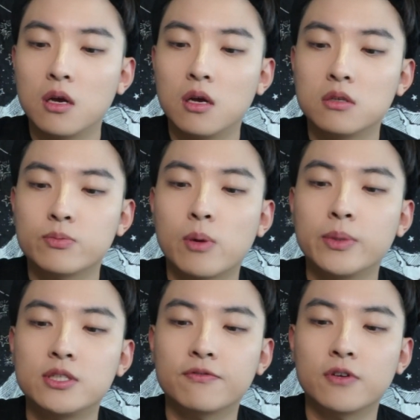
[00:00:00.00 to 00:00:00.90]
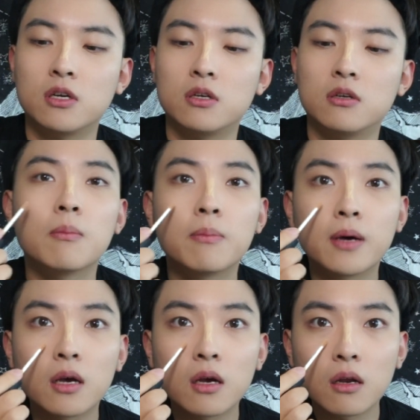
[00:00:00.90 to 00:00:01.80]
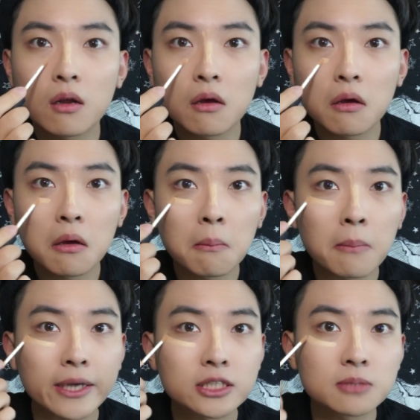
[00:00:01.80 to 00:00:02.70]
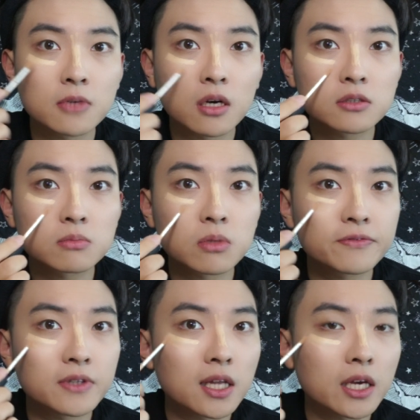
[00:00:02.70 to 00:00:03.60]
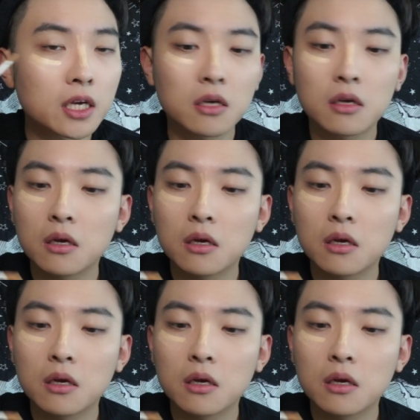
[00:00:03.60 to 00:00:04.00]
It's probably different, but my gym costs roughly like